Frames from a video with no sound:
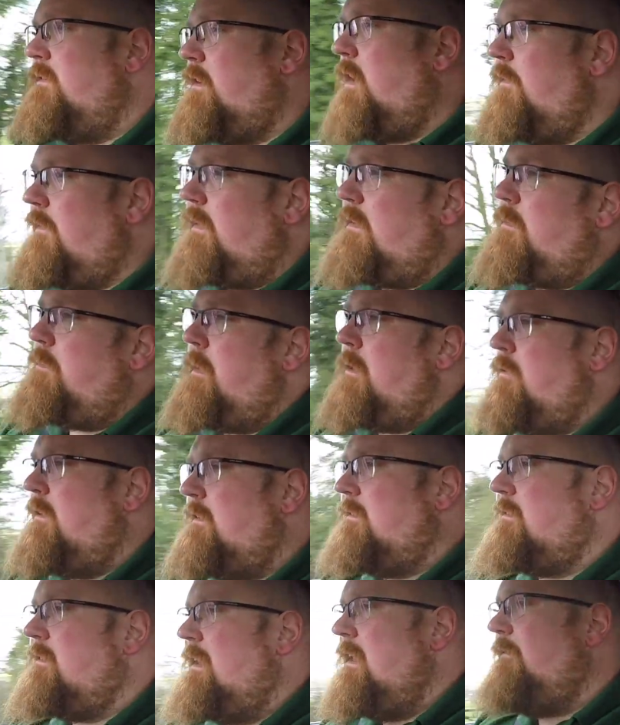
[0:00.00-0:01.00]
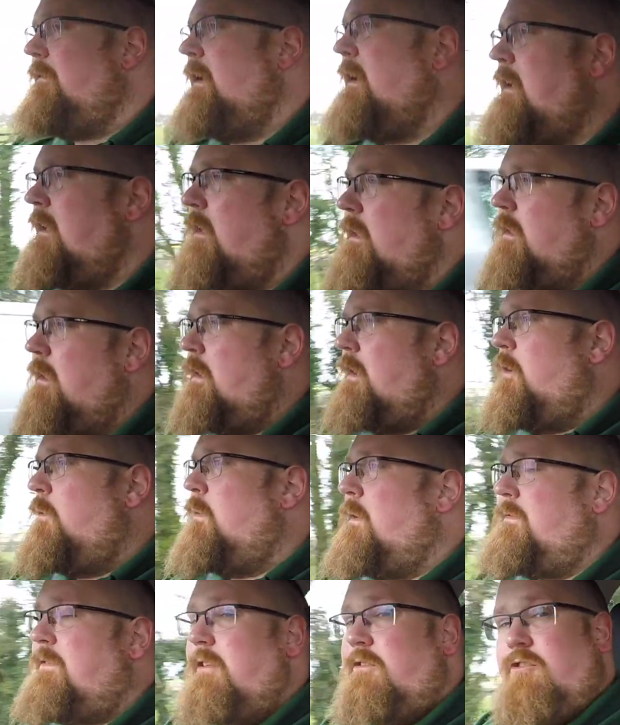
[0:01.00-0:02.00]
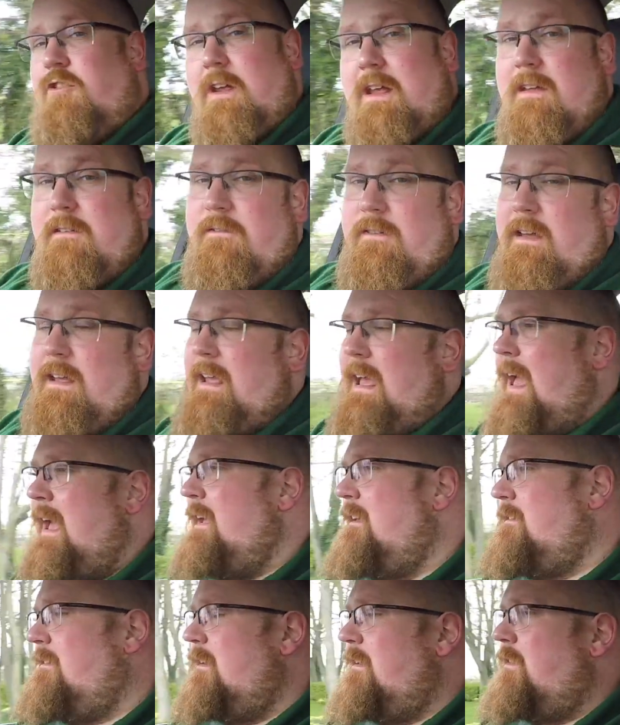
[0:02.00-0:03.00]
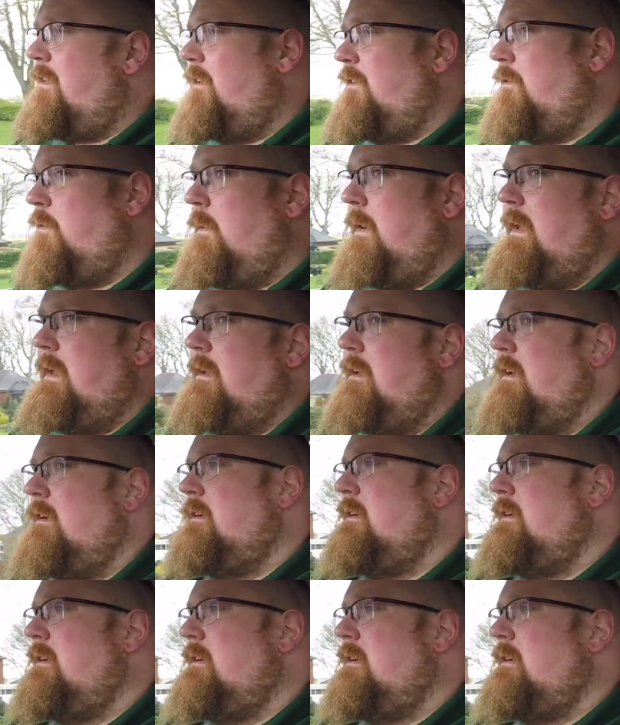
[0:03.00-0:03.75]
I've experienced living with the GV80 this week?